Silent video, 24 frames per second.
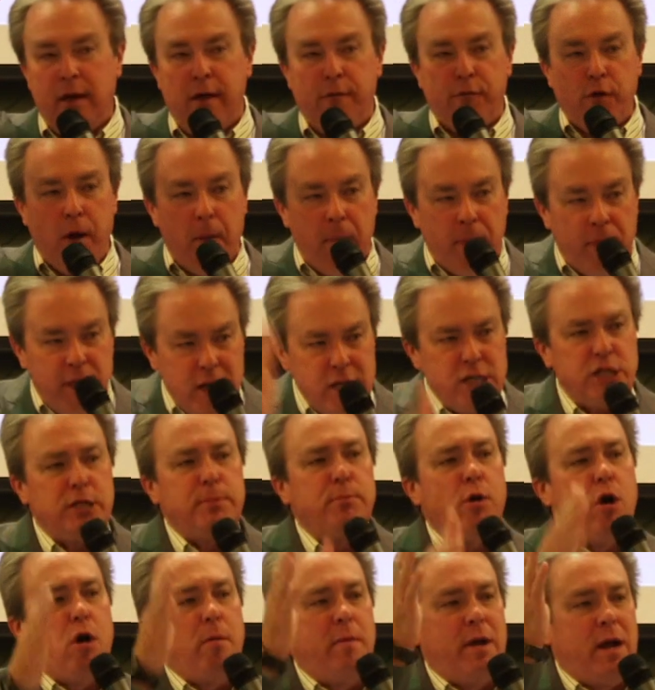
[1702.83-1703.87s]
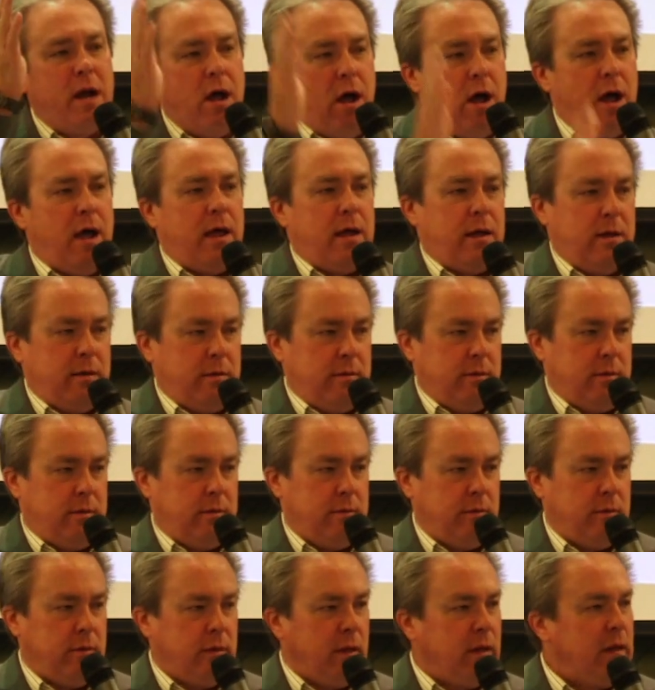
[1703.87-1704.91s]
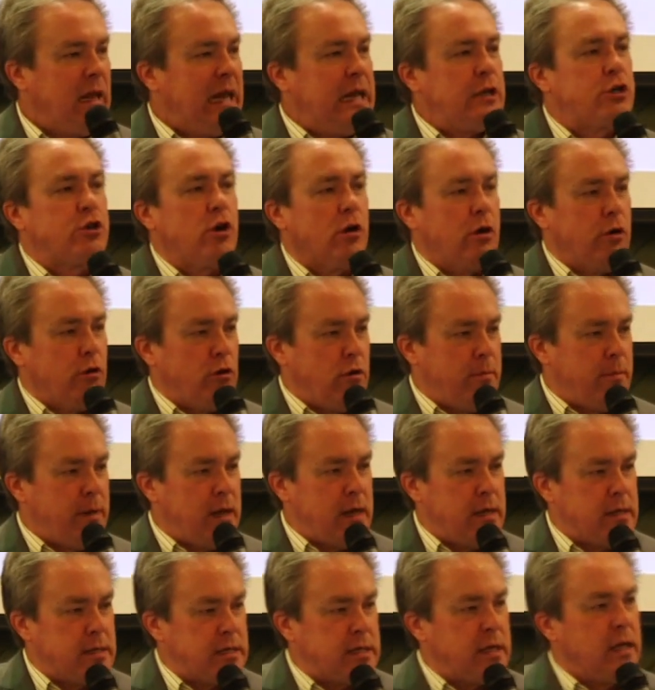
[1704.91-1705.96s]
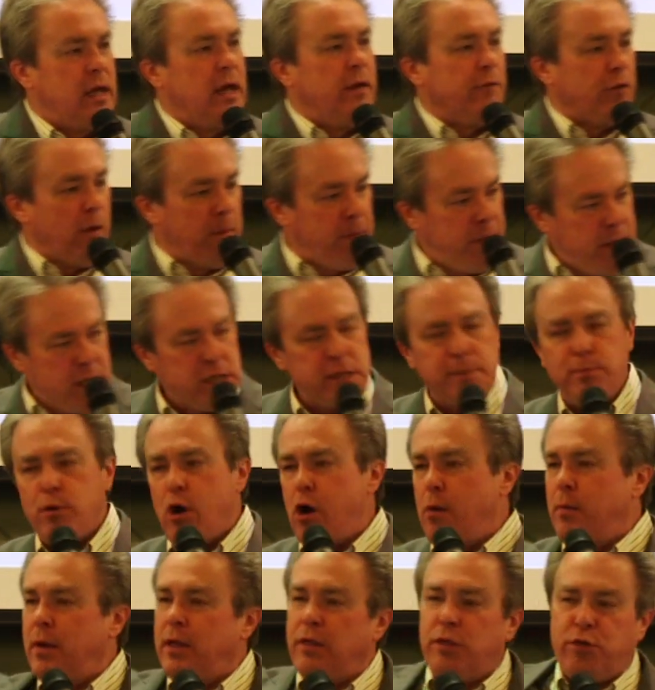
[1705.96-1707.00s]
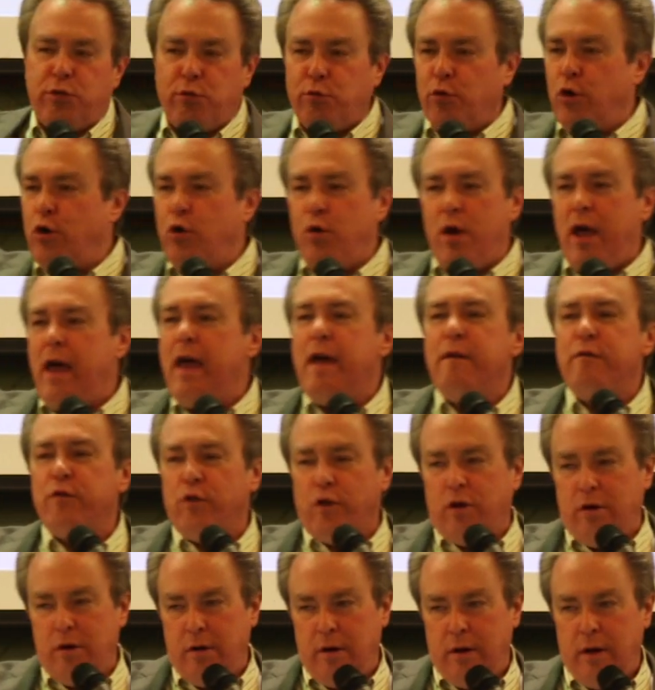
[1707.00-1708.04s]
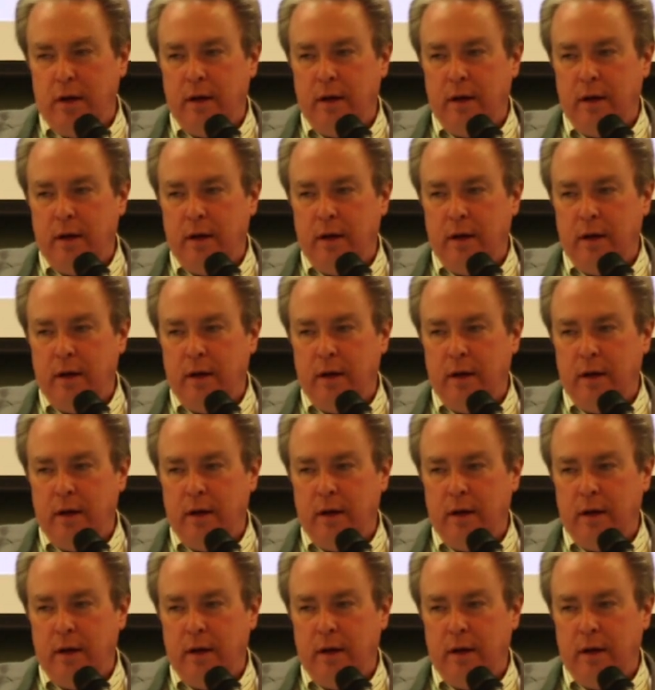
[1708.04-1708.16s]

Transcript: From this moment on, eternal means. From this moment through ever,